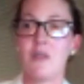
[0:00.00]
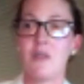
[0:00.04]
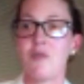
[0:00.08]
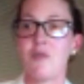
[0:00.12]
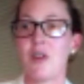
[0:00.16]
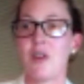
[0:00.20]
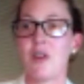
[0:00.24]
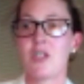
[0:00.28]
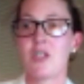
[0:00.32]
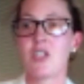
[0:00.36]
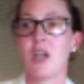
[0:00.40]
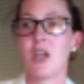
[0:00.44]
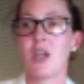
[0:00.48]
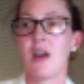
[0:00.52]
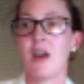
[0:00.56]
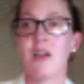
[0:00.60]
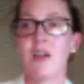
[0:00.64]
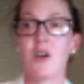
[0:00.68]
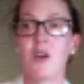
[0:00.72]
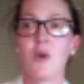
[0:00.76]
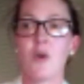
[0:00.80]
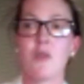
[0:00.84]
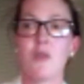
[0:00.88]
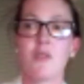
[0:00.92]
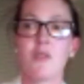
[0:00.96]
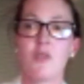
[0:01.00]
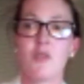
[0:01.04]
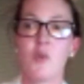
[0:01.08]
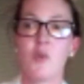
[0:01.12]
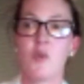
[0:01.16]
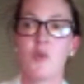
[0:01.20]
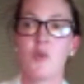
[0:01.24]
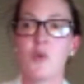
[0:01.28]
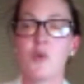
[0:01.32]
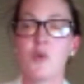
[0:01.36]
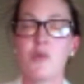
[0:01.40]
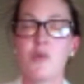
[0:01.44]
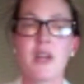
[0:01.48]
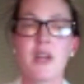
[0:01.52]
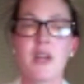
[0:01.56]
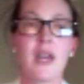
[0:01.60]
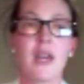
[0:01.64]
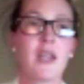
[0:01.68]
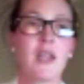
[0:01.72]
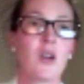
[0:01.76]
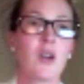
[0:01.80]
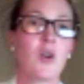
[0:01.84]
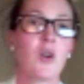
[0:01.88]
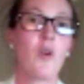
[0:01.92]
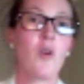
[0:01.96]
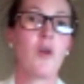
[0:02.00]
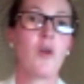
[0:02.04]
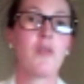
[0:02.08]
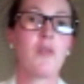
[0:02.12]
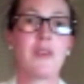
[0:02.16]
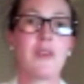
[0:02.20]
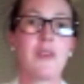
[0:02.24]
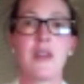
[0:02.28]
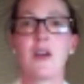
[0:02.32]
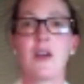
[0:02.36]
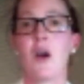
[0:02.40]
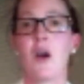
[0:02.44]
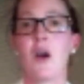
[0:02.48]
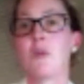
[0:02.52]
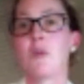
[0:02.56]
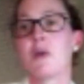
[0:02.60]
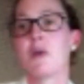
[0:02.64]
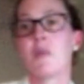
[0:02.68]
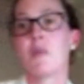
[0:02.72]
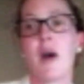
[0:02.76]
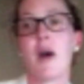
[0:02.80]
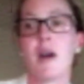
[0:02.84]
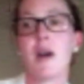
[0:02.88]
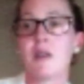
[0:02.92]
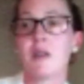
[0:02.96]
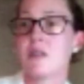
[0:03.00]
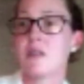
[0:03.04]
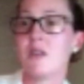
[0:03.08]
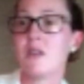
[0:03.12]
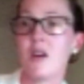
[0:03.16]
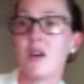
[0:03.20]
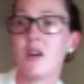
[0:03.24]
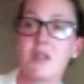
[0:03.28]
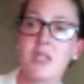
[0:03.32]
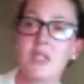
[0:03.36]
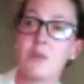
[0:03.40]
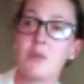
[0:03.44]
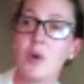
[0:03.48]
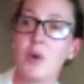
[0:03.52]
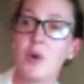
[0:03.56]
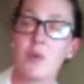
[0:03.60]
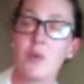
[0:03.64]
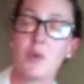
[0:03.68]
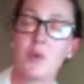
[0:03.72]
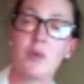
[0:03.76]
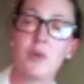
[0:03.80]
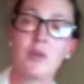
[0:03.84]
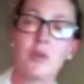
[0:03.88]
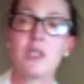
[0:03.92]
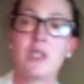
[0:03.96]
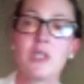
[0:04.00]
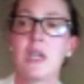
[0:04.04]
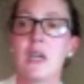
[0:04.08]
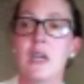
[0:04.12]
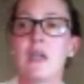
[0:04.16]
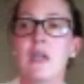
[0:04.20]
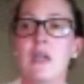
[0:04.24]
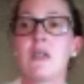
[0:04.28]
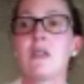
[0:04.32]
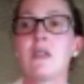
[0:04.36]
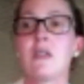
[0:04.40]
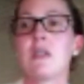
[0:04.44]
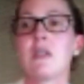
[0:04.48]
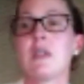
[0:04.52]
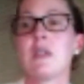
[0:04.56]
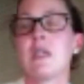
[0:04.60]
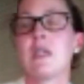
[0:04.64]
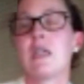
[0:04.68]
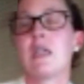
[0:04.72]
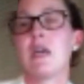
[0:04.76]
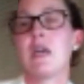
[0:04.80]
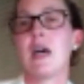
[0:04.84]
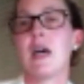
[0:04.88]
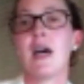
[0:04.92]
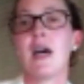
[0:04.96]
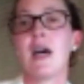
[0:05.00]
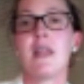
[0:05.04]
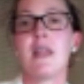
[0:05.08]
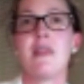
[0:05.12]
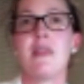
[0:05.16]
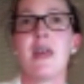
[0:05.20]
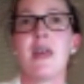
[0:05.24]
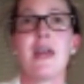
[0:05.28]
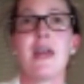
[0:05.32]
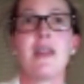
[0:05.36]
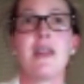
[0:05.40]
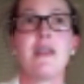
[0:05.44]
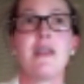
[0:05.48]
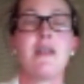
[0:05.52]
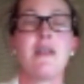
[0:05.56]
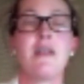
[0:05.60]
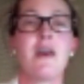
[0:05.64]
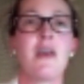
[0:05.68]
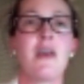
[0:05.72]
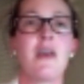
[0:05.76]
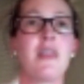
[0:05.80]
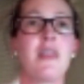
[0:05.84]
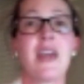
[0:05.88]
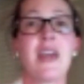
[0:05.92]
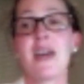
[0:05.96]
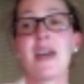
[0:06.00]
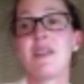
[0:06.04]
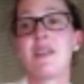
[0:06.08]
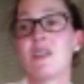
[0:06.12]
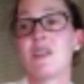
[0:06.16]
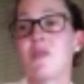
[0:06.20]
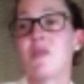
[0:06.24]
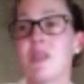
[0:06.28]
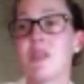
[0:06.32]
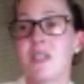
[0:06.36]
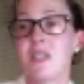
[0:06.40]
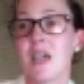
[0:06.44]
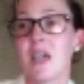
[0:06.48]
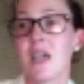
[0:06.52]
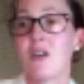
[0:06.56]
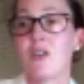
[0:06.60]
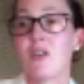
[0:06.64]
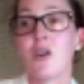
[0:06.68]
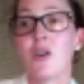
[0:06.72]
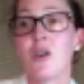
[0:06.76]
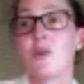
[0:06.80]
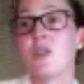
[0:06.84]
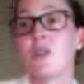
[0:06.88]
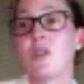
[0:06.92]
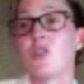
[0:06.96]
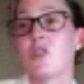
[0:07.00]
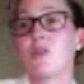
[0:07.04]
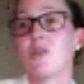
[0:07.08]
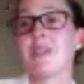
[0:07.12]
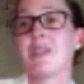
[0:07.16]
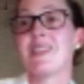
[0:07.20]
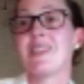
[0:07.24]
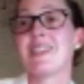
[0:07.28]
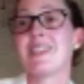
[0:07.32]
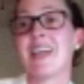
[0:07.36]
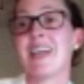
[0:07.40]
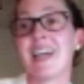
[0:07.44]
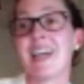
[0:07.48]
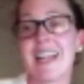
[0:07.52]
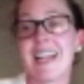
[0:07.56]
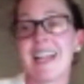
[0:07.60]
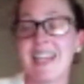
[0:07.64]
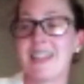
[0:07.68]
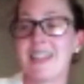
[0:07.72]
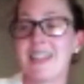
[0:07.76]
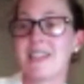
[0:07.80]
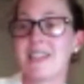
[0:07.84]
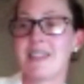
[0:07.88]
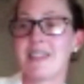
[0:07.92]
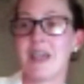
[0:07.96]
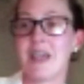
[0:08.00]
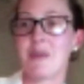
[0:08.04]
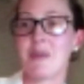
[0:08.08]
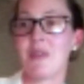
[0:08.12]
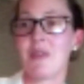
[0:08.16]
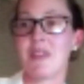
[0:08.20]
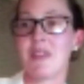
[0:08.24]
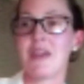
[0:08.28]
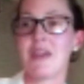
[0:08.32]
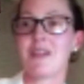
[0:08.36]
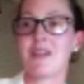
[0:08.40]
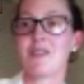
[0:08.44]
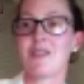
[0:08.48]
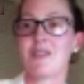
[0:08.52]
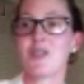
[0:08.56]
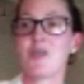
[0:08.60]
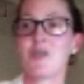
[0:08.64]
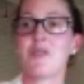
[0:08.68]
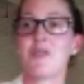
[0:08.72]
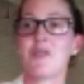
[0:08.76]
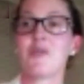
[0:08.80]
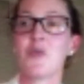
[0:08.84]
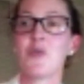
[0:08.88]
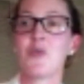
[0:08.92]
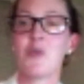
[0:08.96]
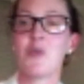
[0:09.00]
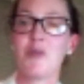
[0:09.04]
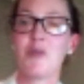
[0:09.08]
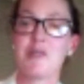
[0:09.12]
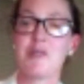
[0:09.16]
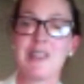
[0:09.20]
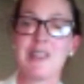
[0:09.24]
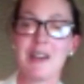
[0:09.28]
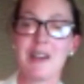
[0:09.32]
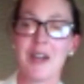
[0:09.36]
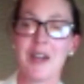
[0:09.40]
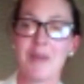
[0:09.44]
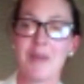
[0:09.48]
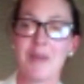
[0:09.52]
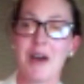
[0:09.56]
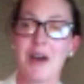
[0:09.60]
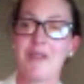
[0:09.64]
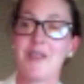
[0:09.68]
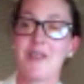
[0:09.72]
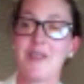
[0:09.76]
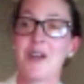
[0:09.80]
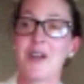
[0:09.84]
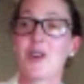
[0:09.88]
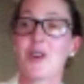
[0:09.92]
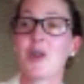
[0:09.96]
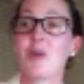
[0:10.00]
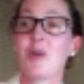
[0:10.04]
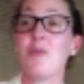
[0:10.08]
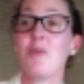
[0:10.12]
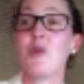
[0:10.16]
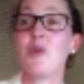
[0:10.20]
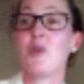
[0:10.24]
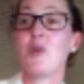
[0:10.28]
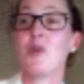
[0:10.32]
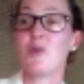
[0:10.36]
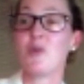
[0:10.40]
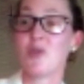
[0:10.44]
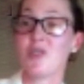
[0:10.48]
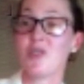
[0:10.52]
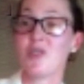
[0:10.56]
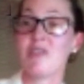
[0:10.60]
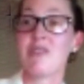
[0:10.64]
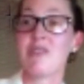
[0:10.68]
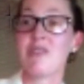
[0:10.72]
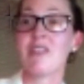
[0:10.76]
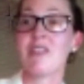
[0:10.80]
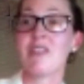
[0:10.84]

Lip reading: the fresh air, going for a walk, getting coffee, coming back, starting my work day. And then at the end of the day, I'll go and do exactly the same thing. So it's almost like I'm having a commute.